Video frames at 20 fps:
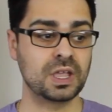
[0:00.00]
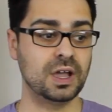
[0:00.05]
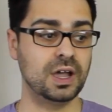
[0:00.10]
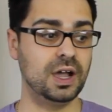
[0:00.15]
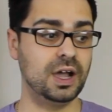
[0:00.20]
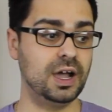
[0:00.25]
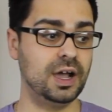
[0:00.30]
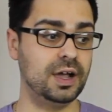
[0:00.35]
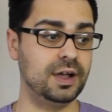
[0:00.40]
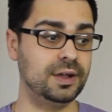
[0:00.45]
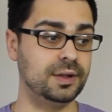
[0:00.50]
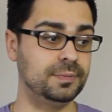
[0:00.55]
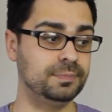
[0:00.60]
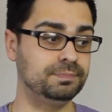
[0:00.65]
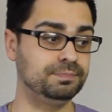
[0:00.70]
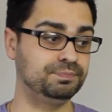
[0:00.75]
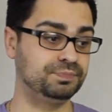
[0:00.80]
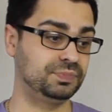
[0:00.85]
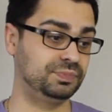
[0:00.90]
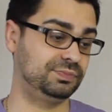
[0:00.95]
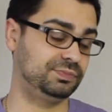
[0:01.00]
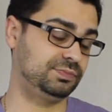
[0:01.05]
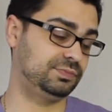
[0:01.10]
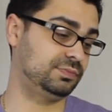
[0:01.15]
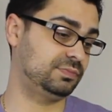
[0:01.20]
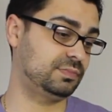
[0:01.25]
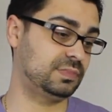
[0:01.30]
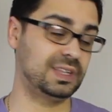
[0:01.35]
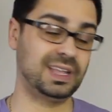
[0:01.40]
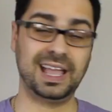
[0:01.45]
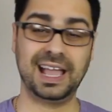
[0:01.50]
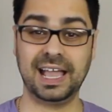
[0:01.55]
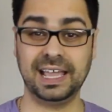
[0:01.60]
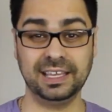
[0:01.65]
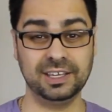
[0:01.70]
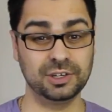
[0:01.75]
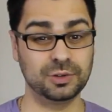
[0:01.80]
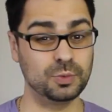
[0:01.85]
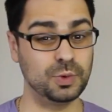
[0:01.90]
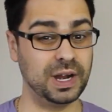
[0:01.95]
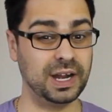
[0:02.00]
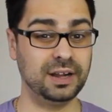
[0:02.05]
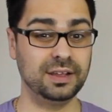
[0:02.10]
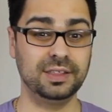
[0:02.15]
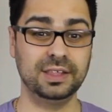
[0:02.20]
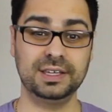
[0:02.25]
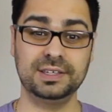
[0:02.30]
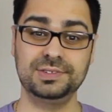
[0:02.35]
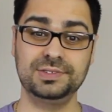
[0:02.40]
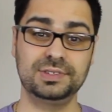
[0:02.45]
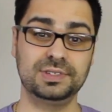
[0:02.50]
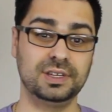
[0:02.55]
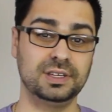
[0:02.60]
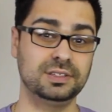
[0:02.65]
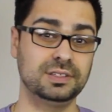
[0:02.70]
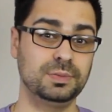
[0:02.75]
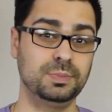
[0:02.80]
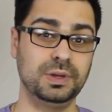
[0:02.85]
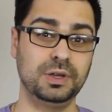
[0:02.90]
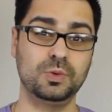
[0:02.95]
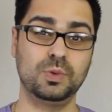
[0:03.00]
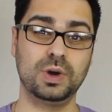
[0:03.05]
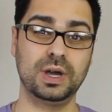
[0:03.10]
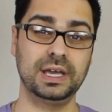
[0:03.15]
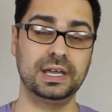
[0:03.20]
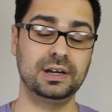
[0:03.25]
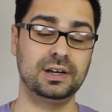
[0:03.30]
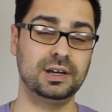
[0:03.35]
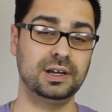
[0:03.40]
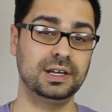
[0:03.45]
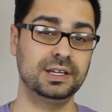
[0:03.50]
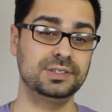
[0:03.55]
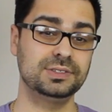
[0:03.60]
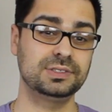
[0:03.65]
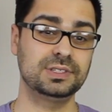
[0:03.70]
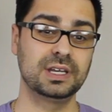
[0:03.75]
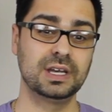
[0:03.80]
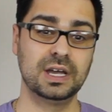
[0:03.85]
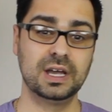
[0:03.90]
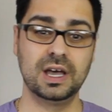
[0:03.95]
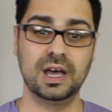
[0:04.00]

Um, I could wear this, uh, to be quite honest.